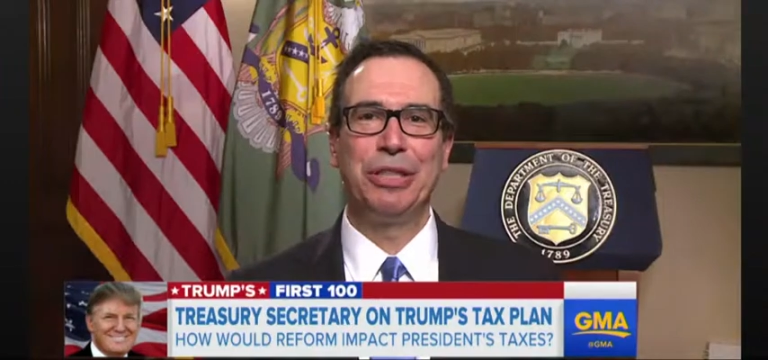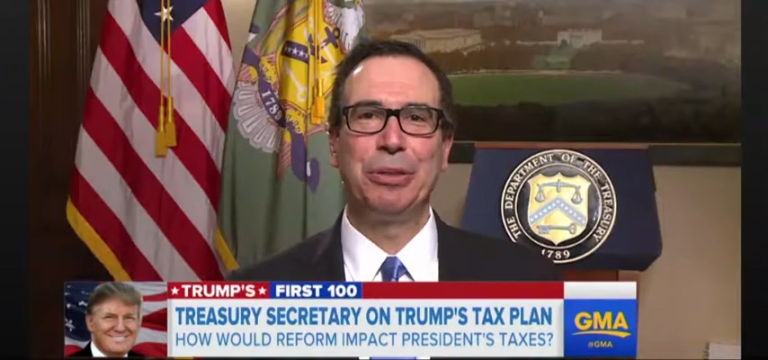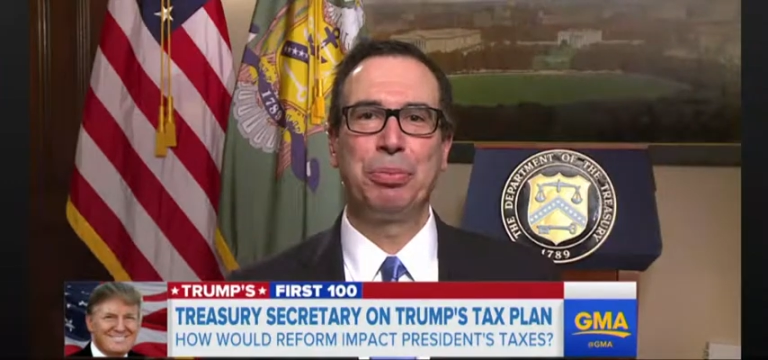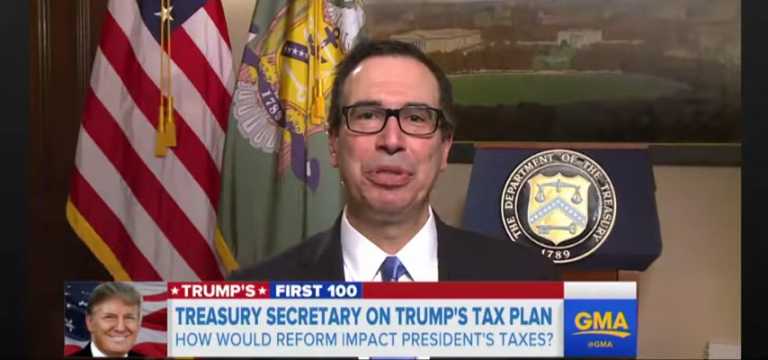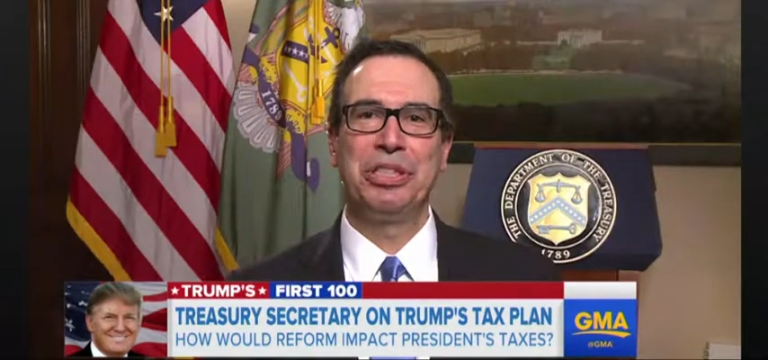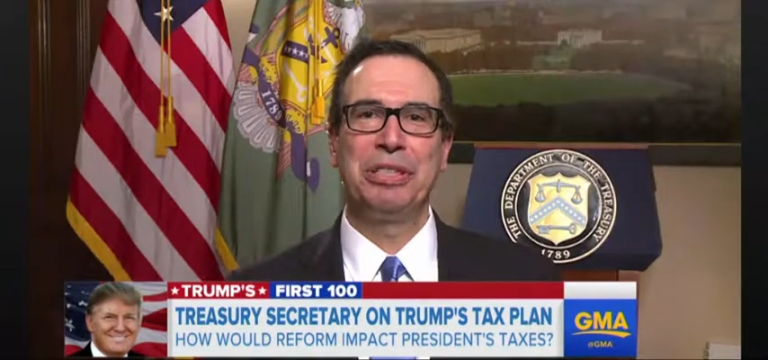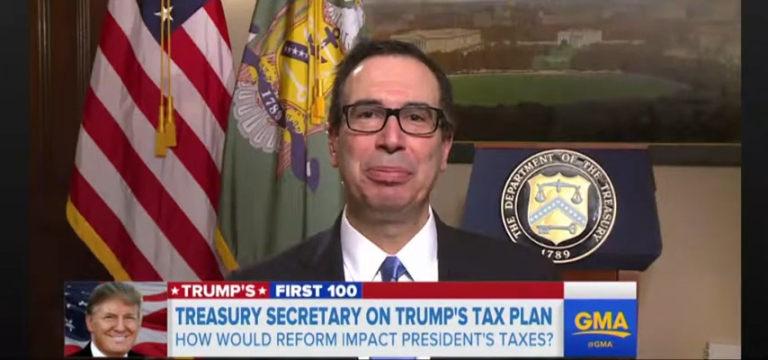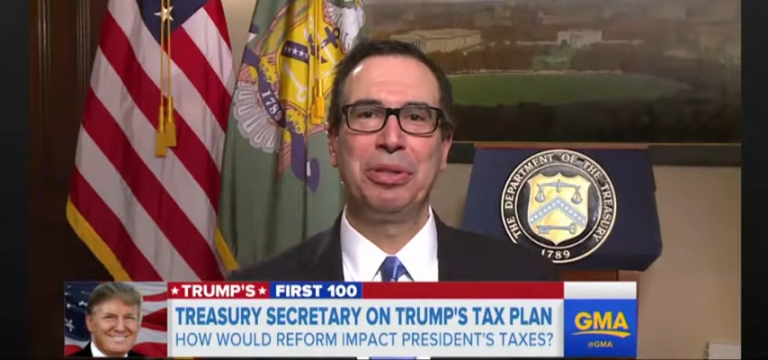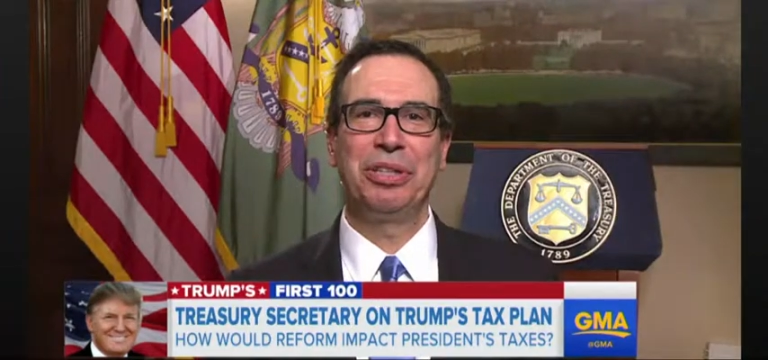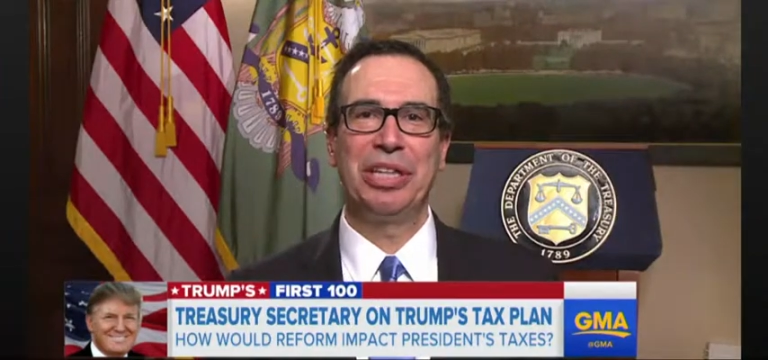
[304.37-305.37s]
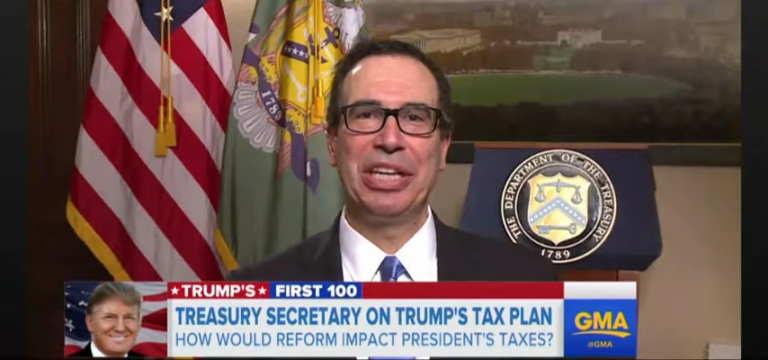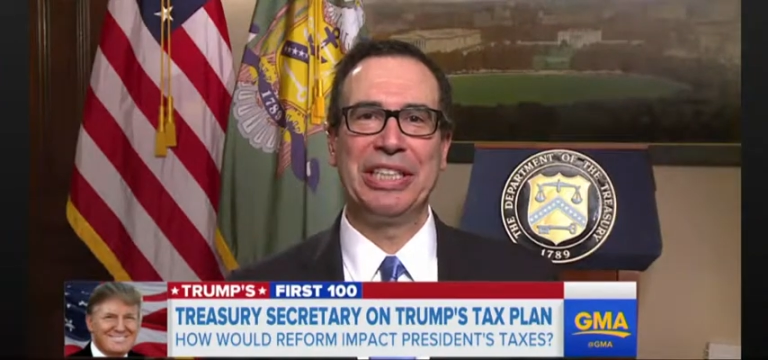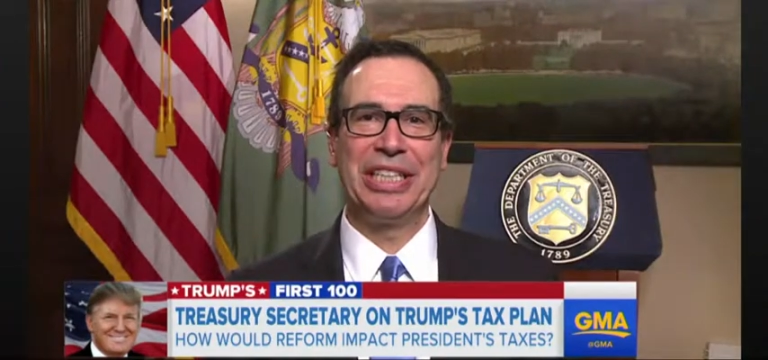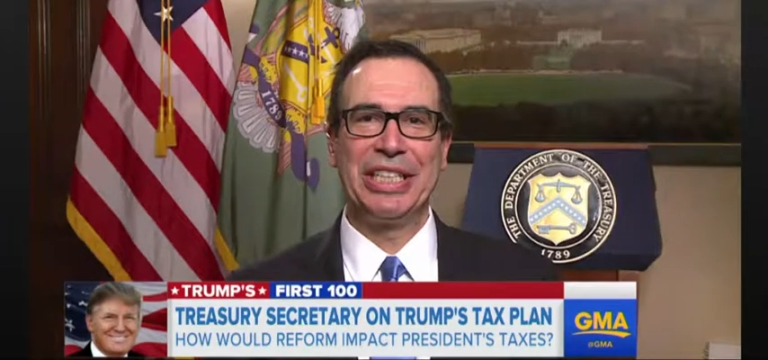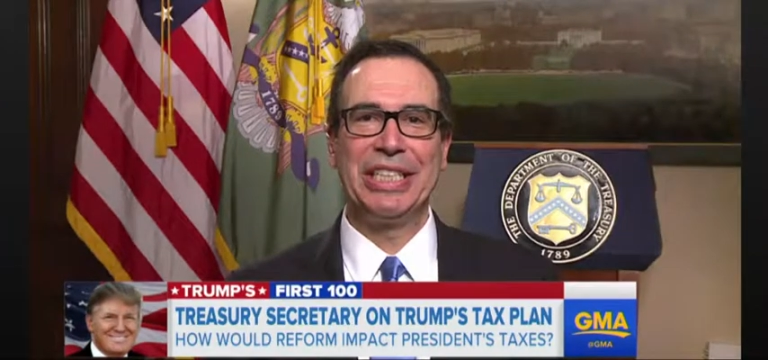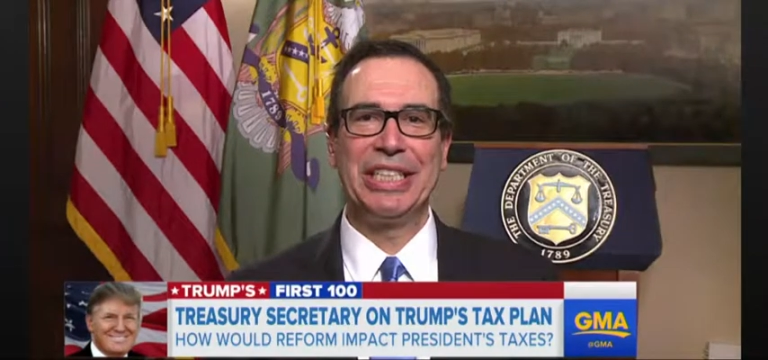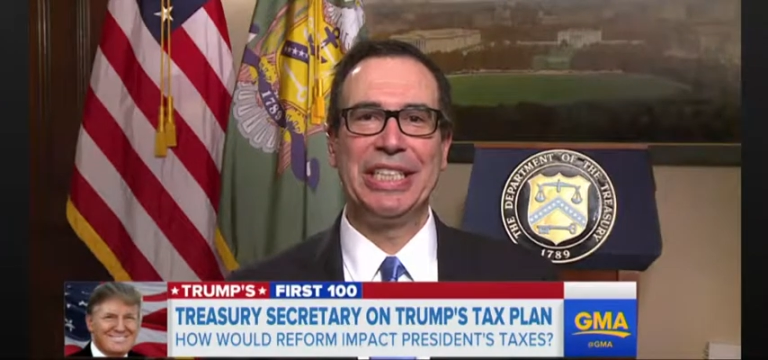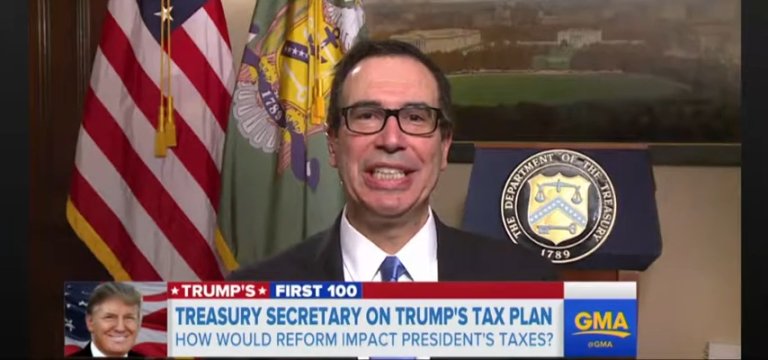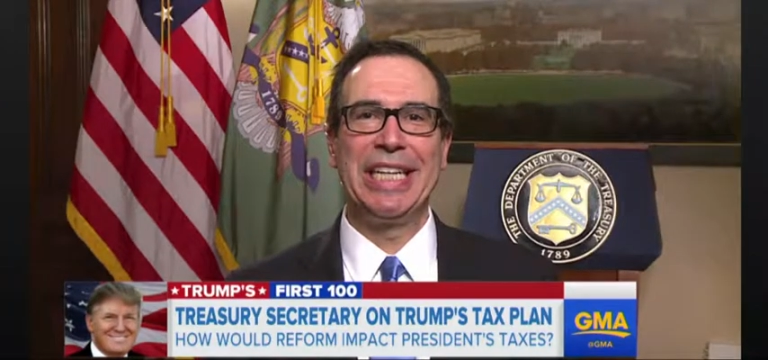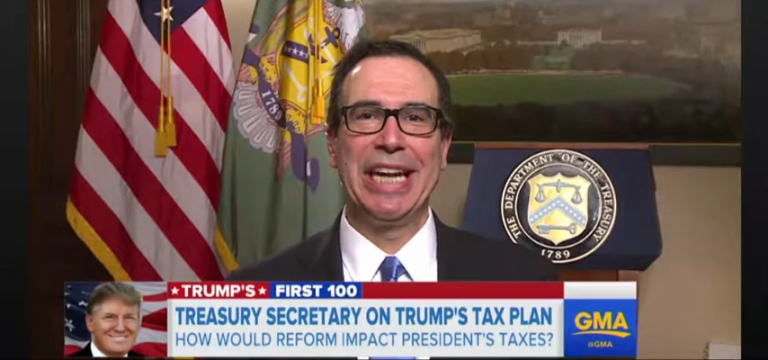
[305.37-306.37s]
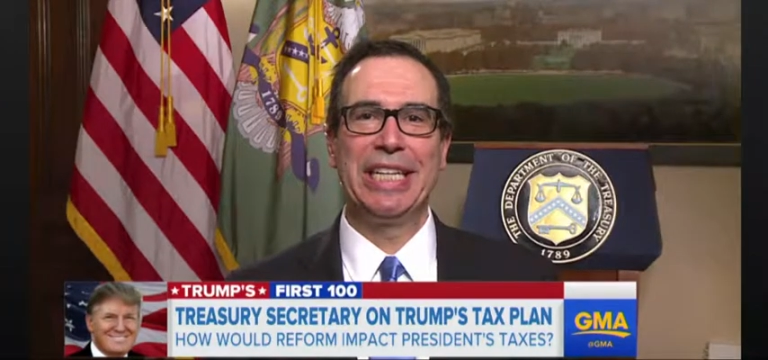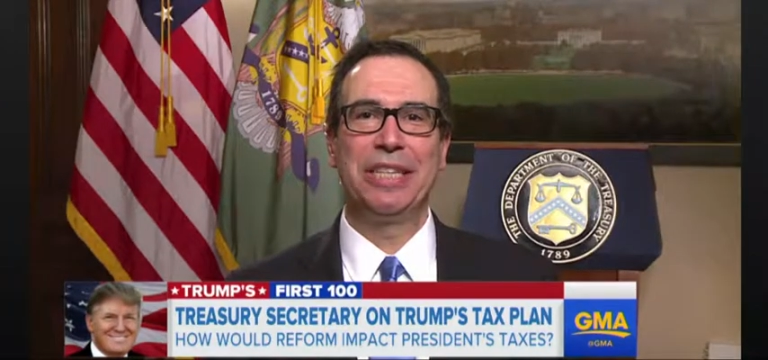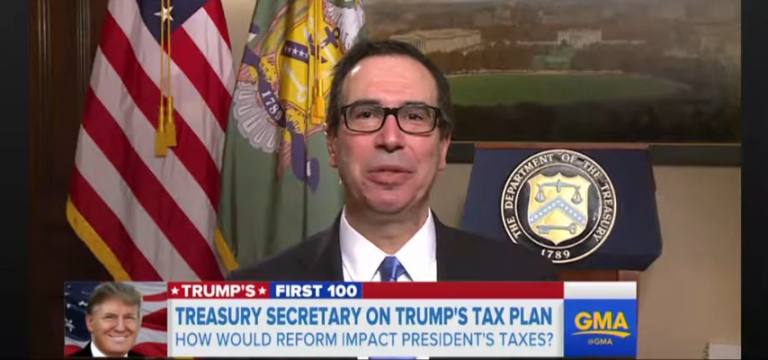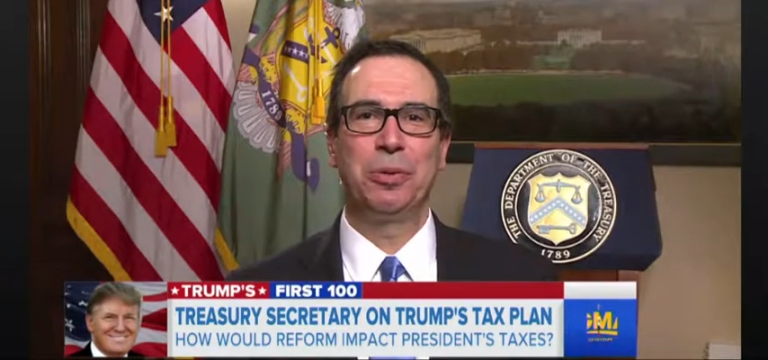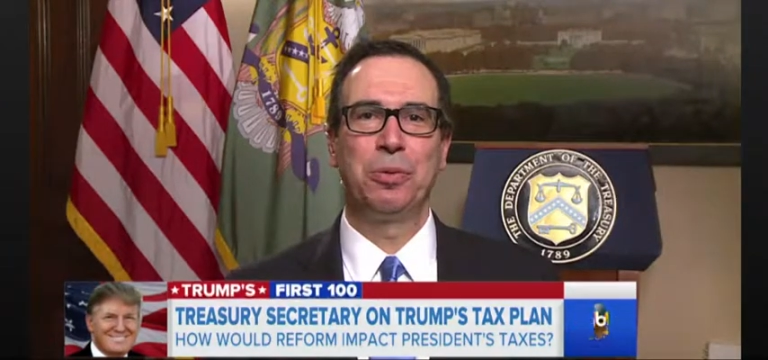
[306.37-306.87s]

the principle on this is getting